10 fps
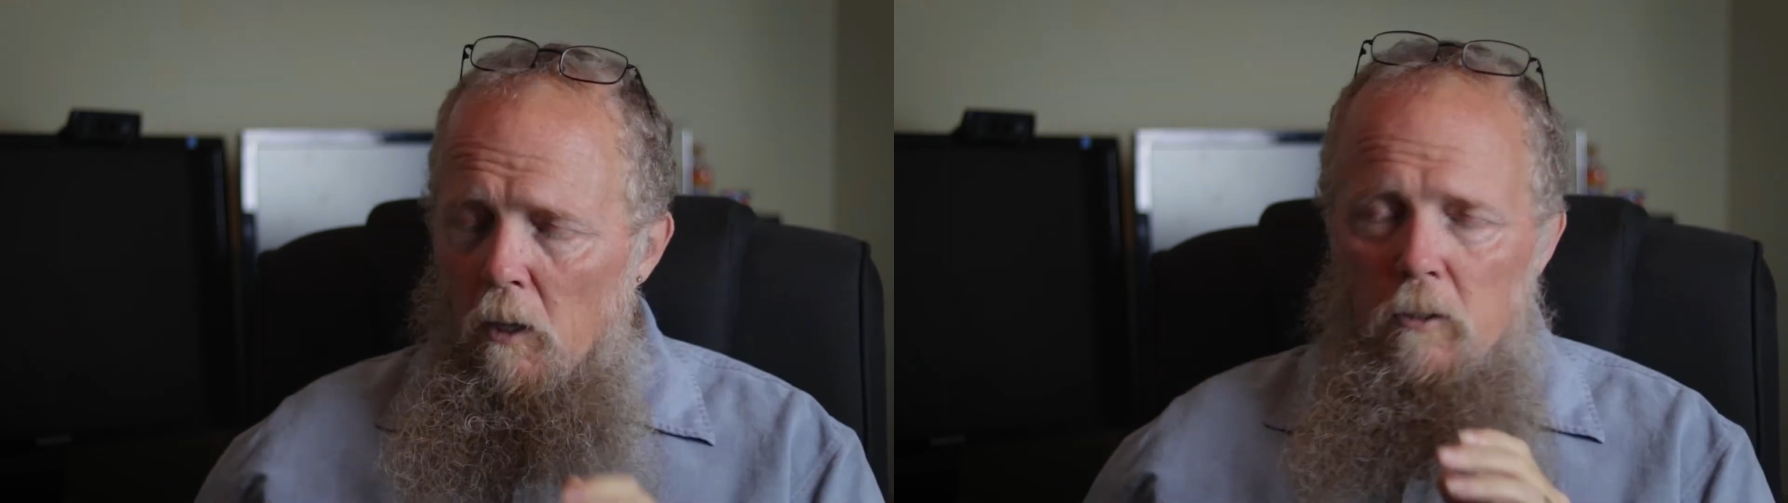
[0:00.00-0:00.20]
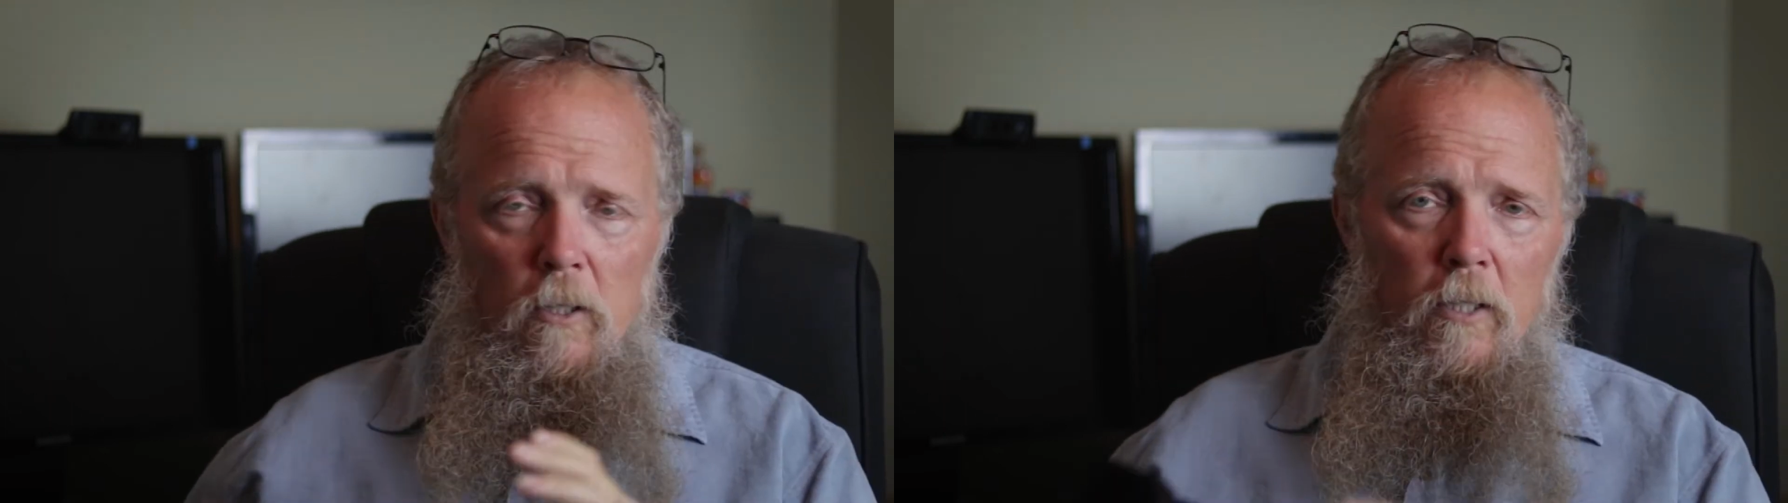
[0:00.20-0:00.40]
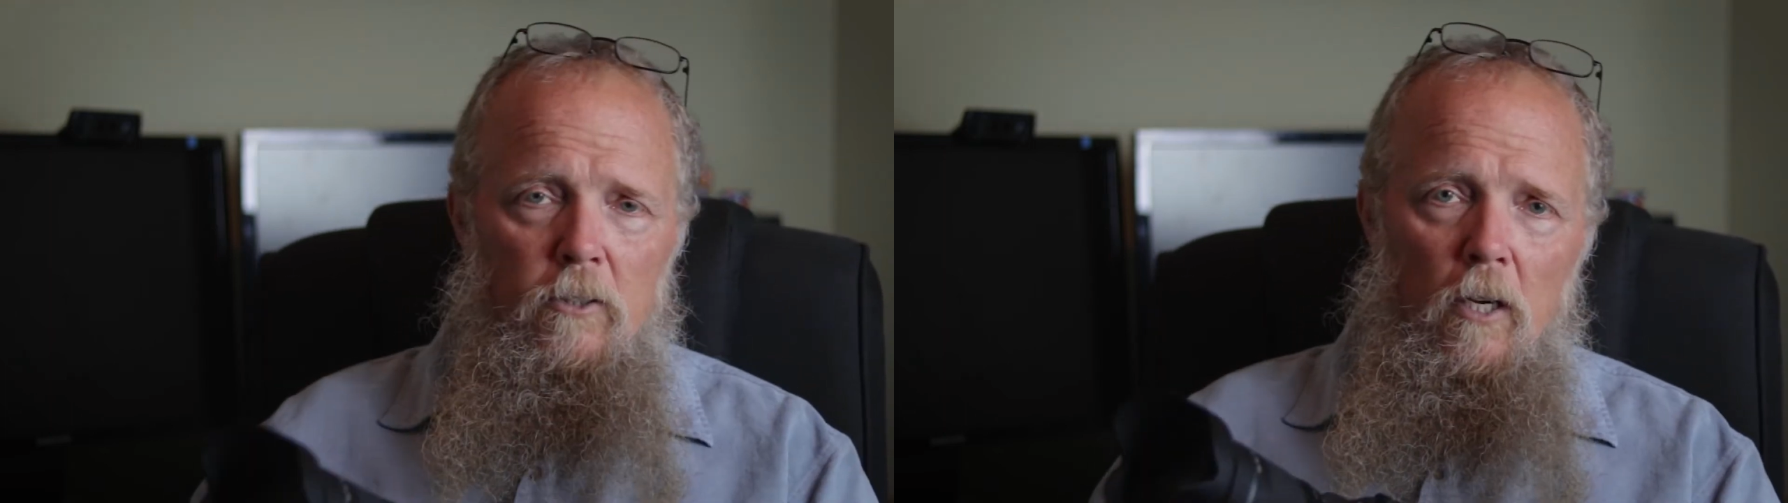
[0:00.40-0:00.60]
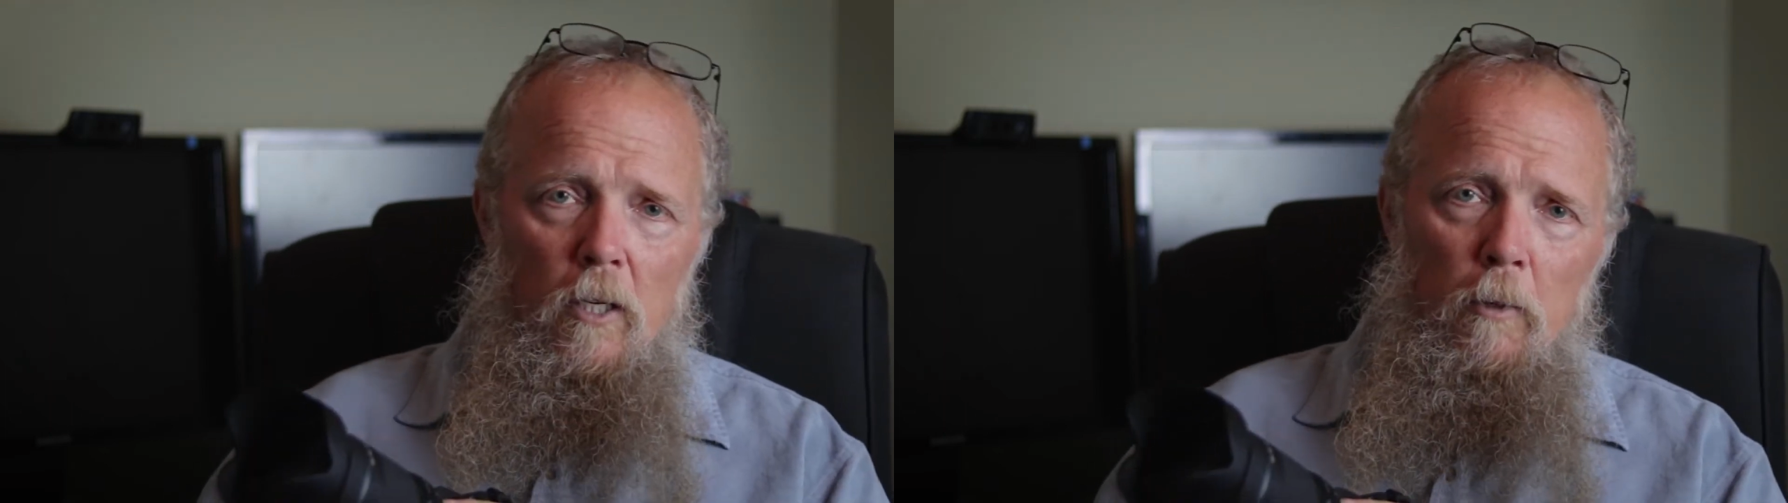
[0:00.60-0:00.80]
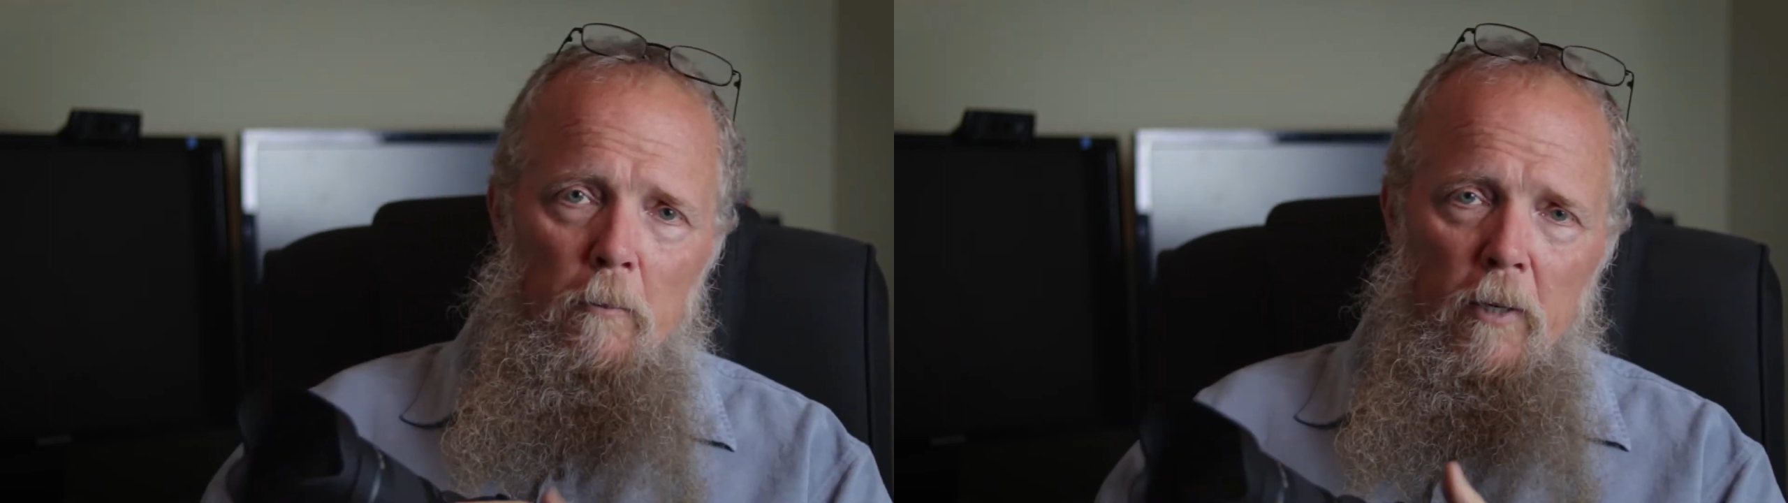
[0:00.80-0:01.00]
So let's
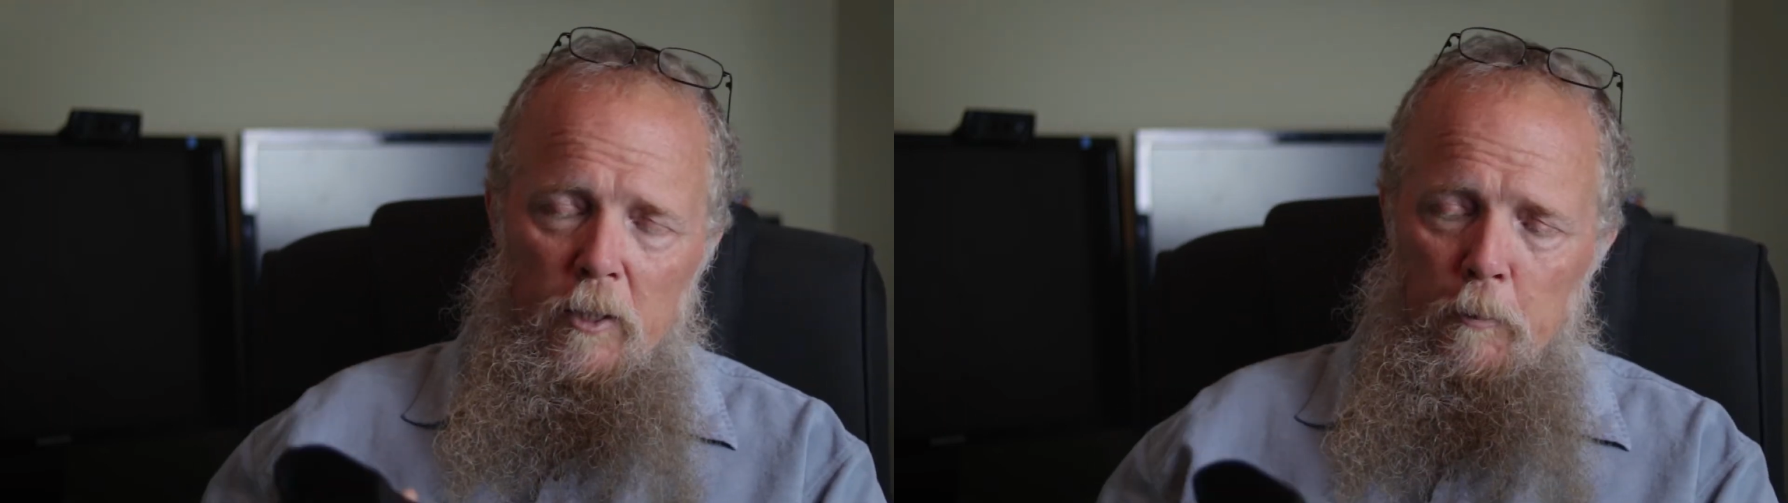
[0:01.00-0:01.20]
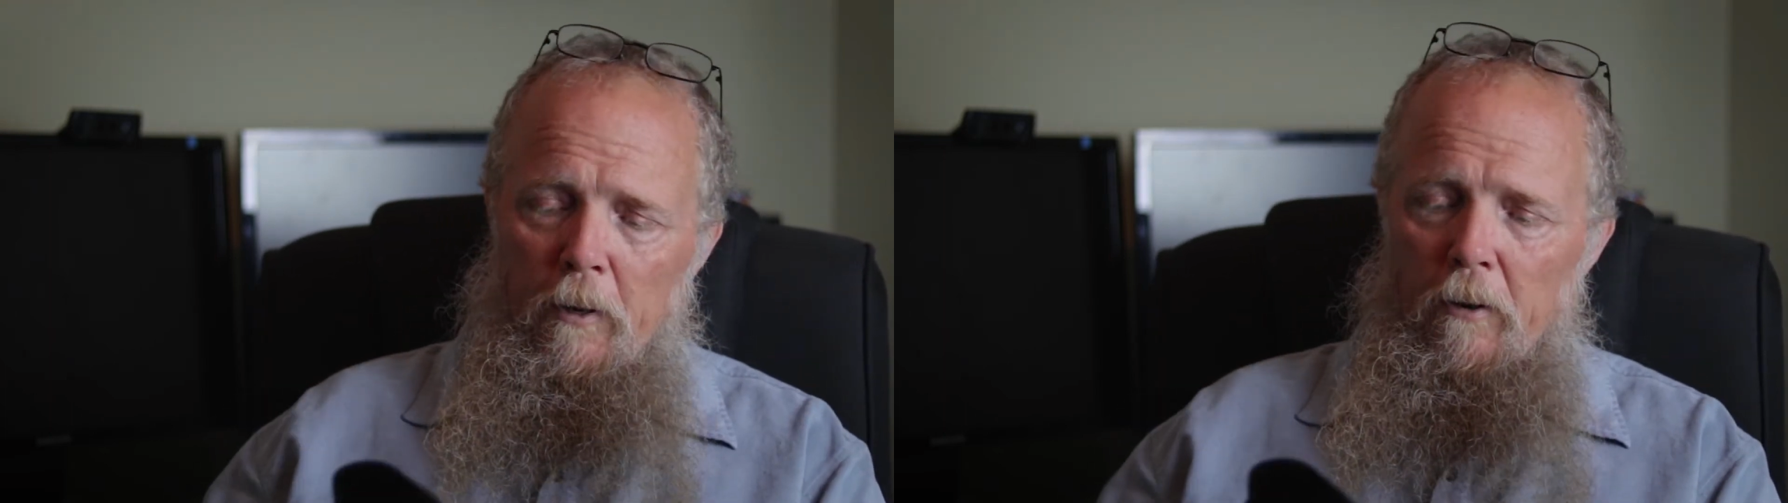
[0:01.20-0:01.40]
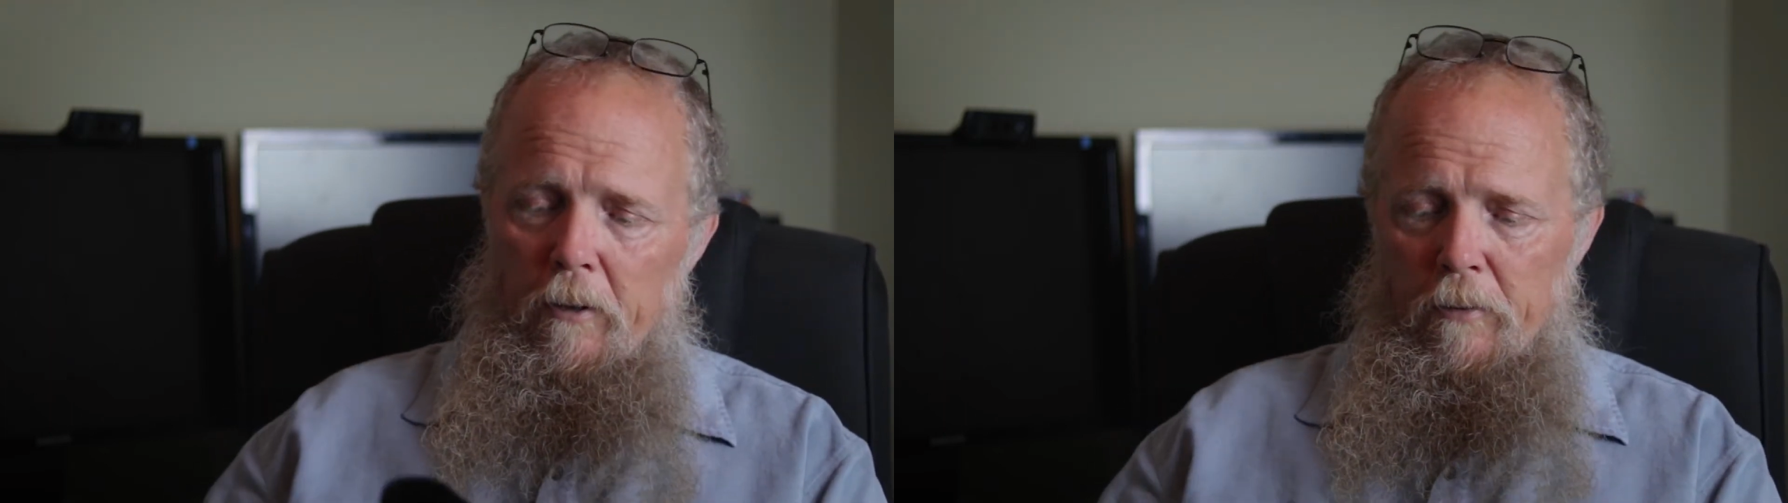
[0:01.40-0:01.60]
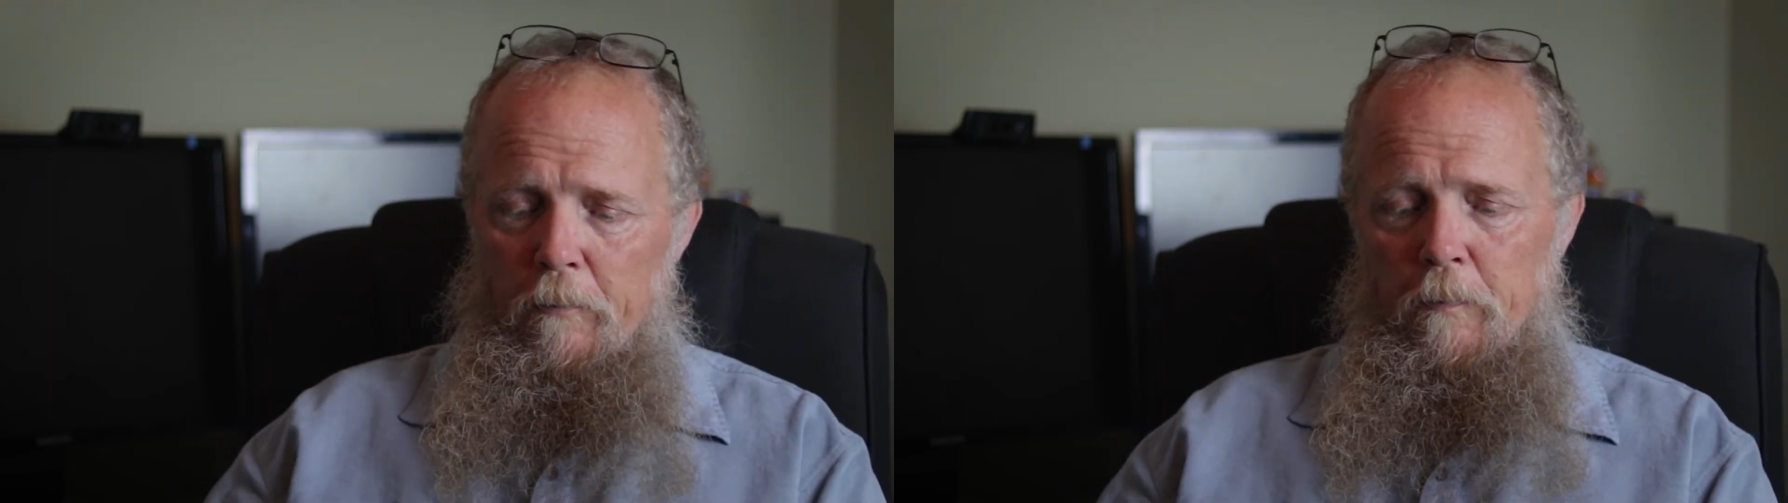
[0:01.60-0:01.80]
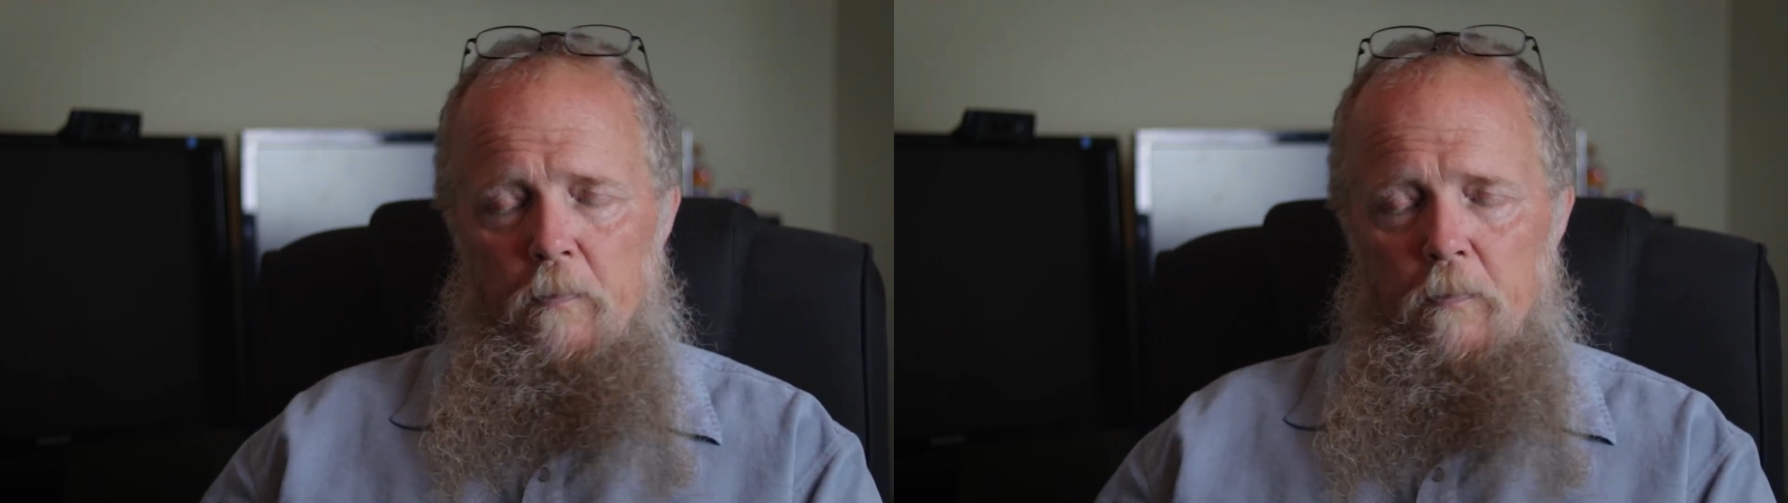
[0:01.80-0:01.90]
talk about my experience.